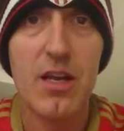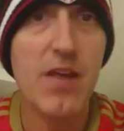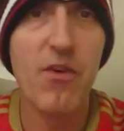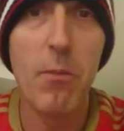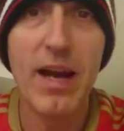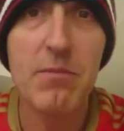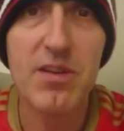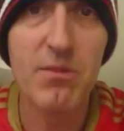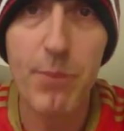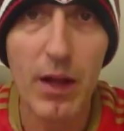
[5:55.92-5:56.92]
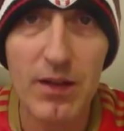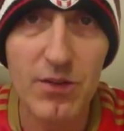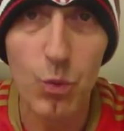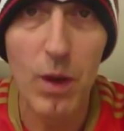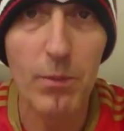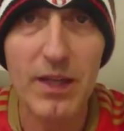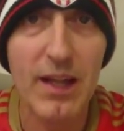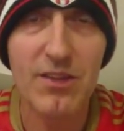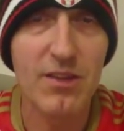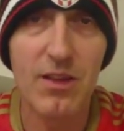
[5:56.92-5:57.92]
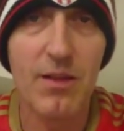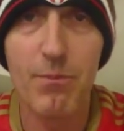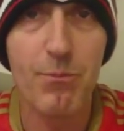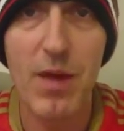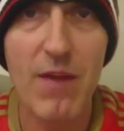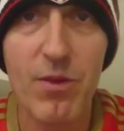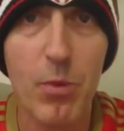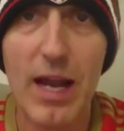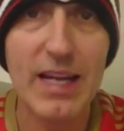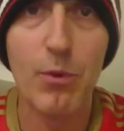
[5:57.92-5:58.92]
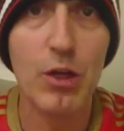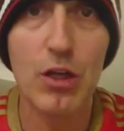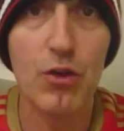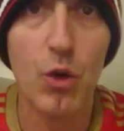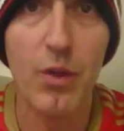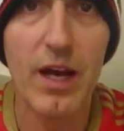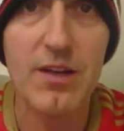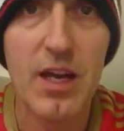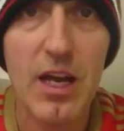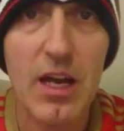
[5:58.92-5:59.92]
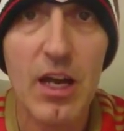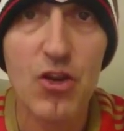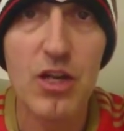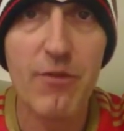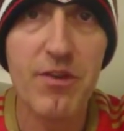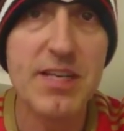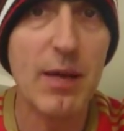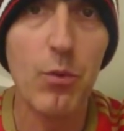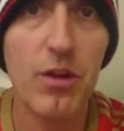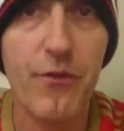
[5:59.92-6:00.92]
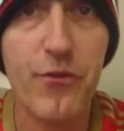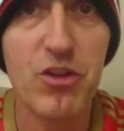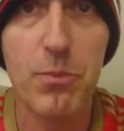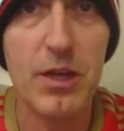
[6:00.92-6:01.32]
Never mind missing penalties at Wembley. That anybody can do that. Should never take one in the first